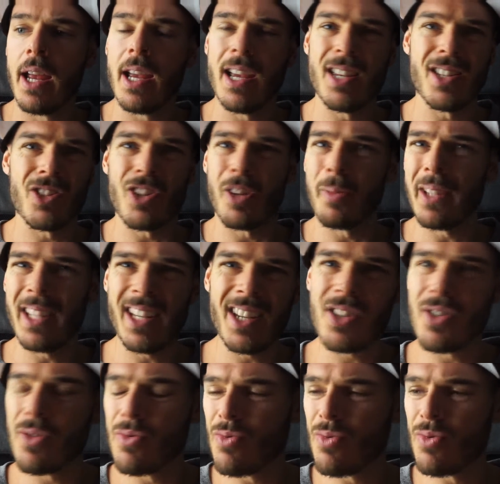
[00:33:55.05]
is a topic that
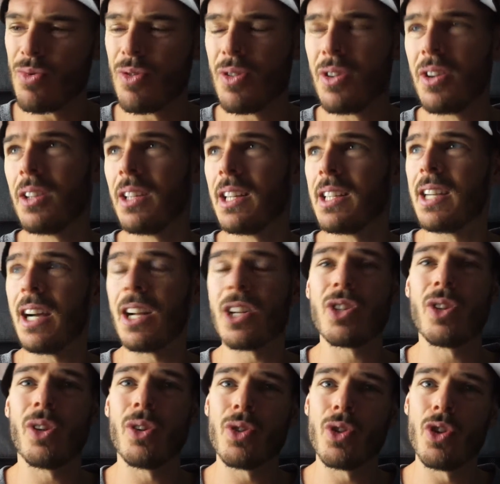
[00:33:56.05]
isn't really
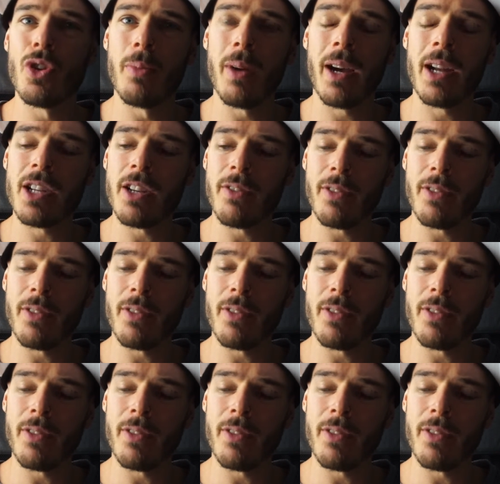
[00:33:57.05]
touched on too much.